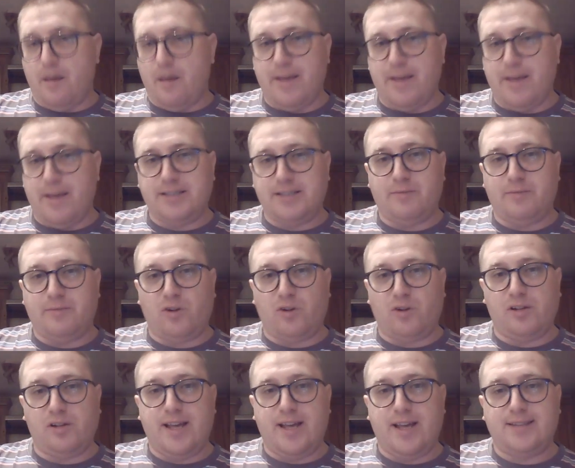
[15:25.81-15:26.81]
amazing
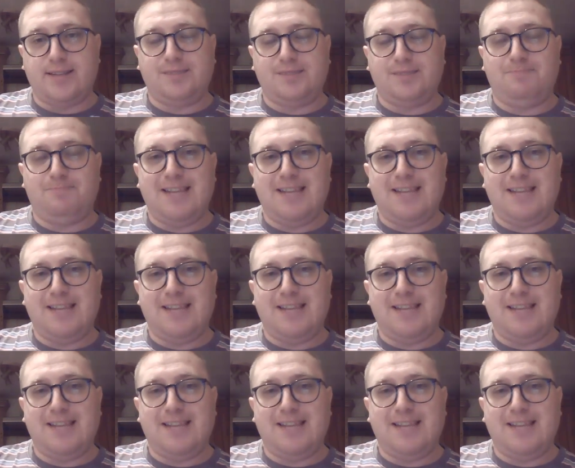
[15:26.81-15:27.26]
model kits,